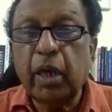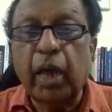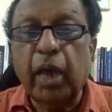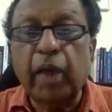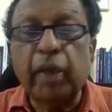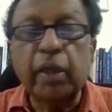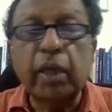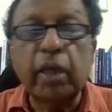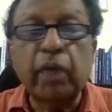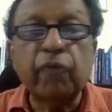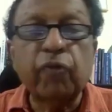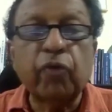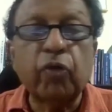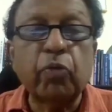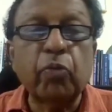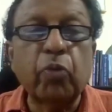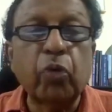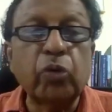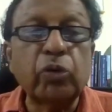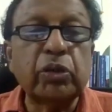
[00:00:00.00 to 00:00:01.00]
And therefore,
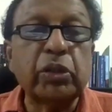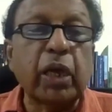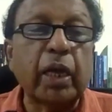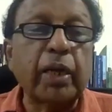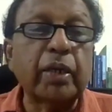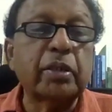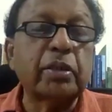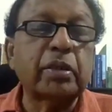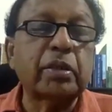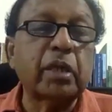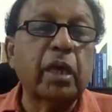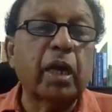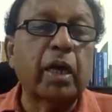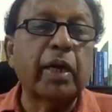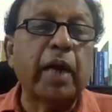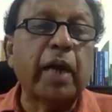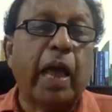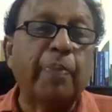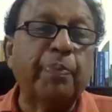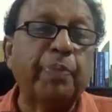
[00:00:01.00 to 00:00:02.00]
both sides
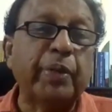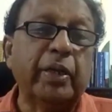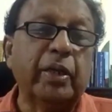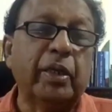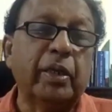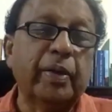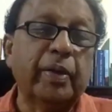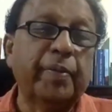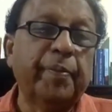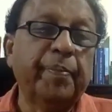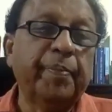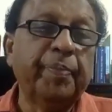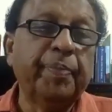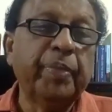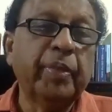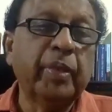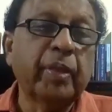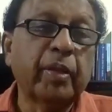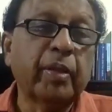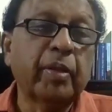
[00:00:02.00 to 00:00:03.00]
are happy,
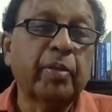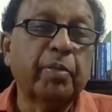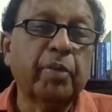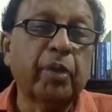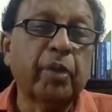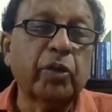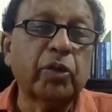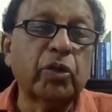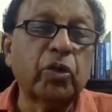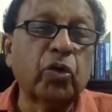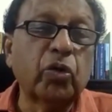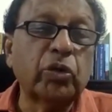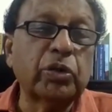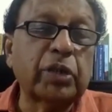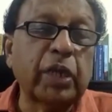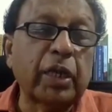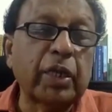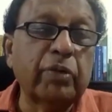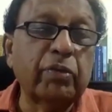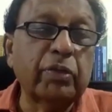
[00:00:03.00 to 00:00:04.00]
because no
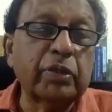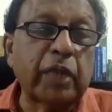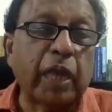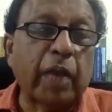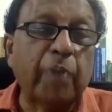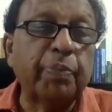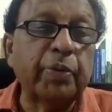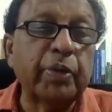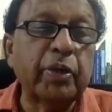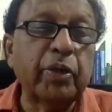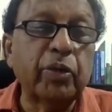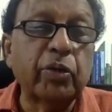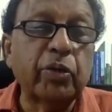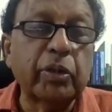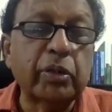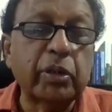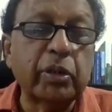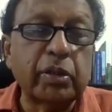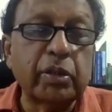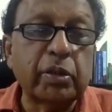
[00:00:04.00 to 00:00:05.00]
side was happy
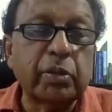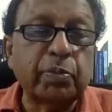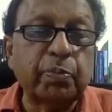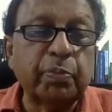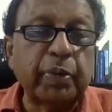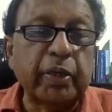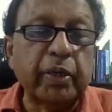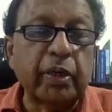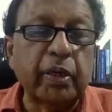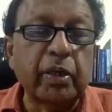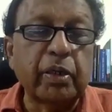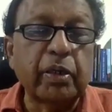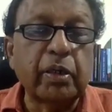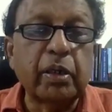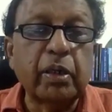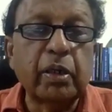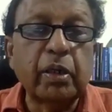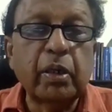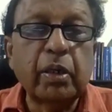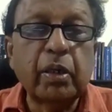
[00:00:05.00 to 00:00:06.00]
during this period,
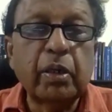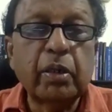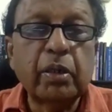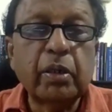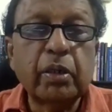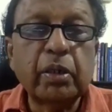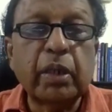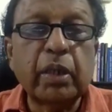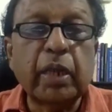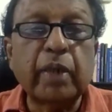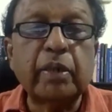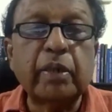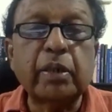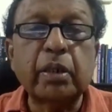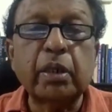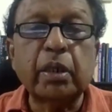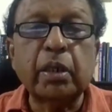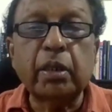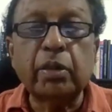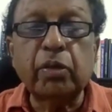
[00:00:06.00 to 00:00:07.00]
that
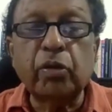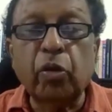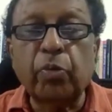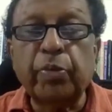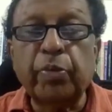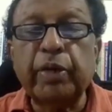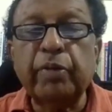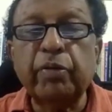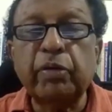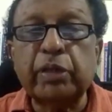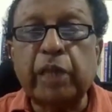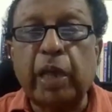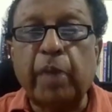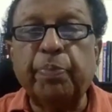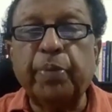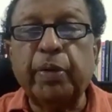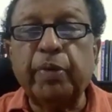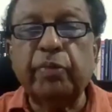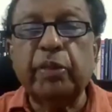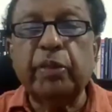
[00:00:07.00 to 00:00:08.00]
uh, nobody was
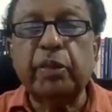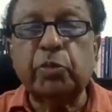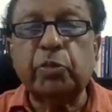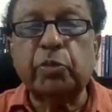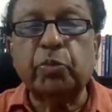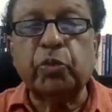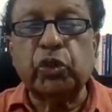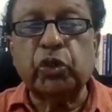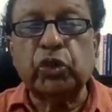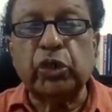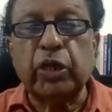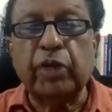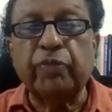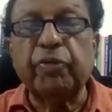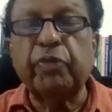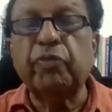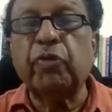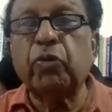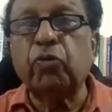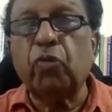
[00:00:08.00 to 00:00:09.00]
happy with this position.
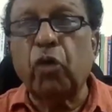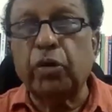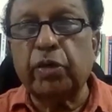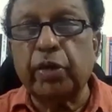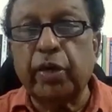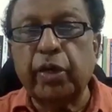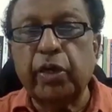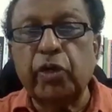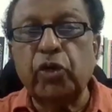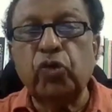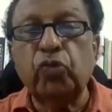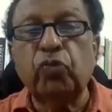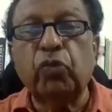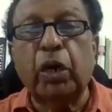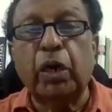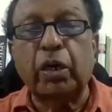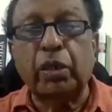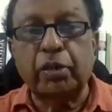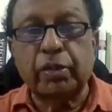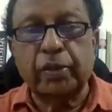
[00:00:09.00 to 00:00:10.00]
Everyone wanted a new
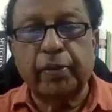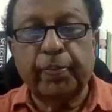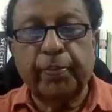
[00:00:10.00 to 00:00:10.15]
world.